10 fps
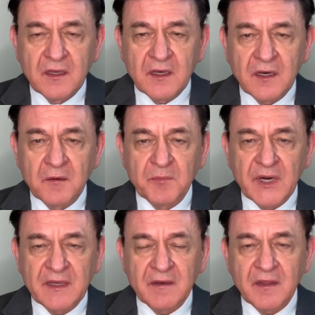
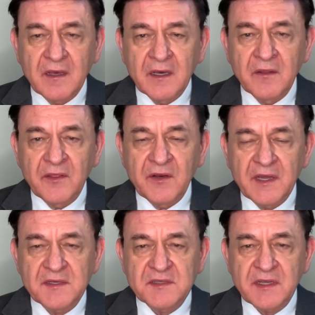But the
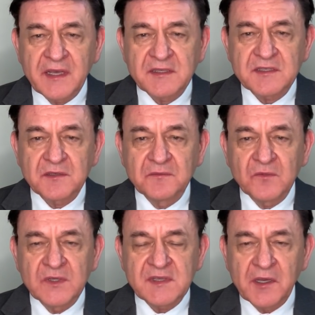United States
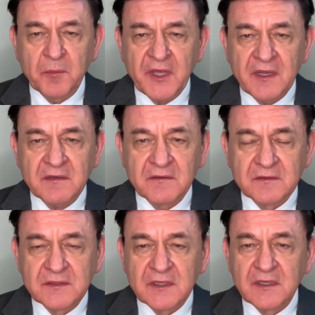was hell-bent
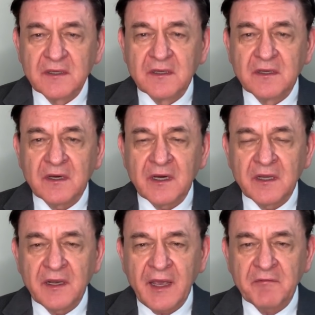
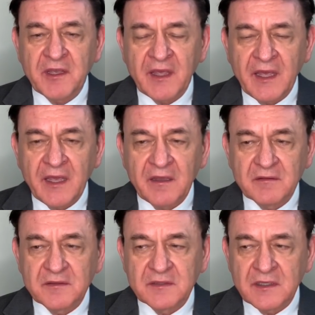on having an
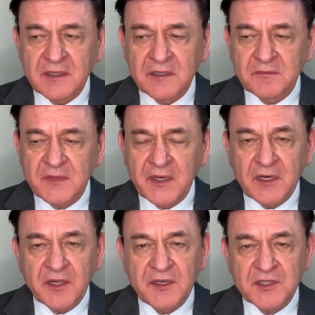
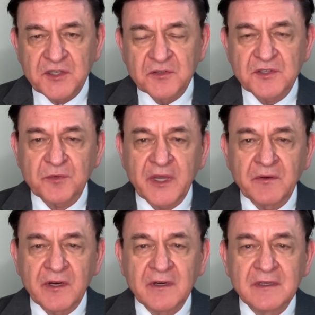unconditional
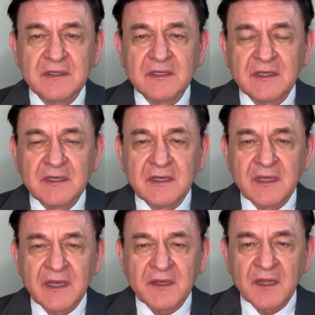surrender,
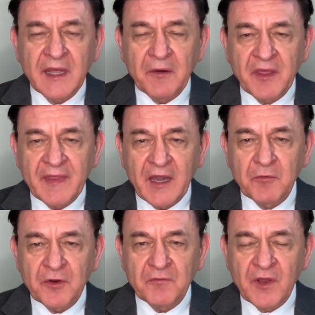and allowing that
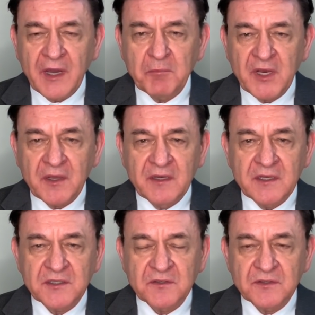would have not been a
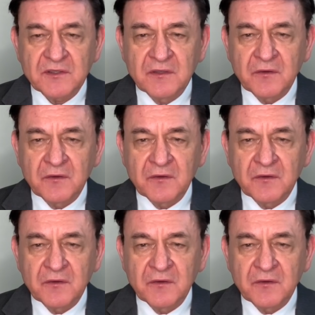conditional,